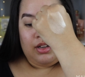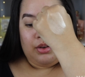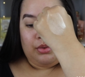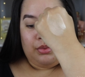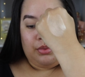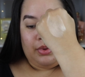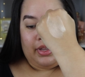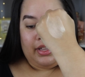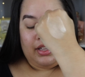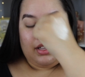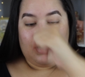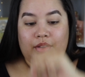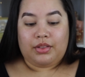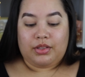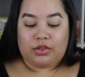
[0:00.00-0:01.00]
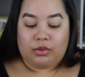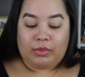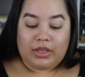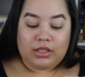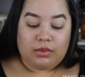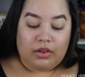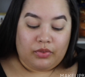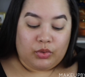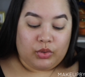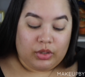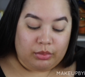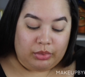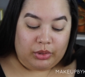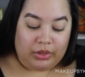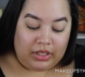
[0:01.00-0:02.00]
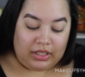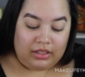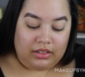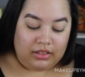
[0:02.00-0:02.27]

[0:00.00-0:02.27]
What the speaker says: Wow, this reminds me of Huda Beauty.